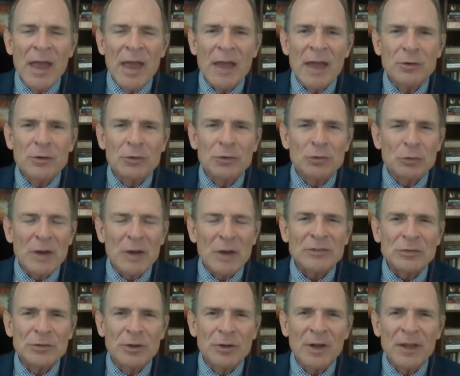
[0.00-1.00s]
And you're
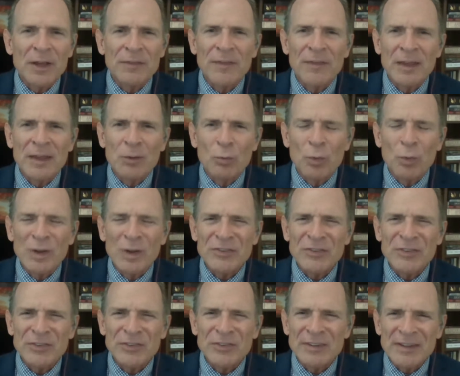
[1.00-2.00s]
scratching your head thinking,
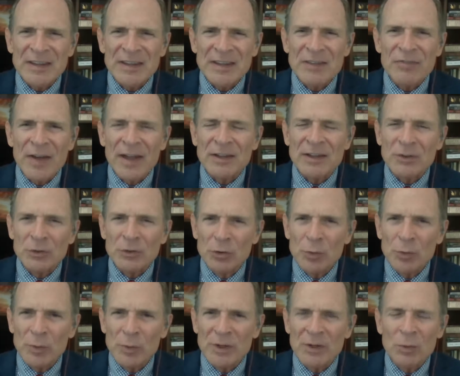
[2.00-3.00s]
what's this Levite
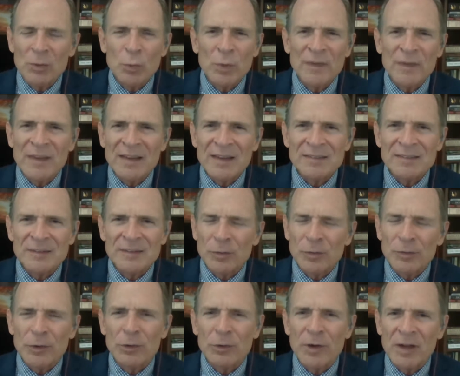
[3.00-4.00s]
doing with a
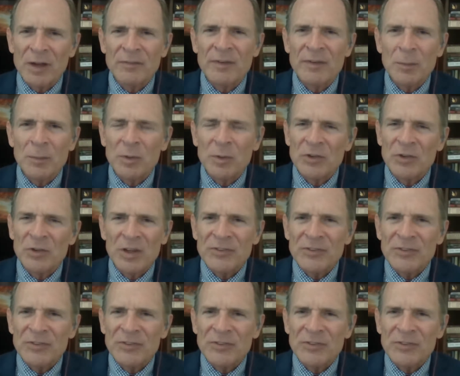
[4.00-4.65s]
silver graven image?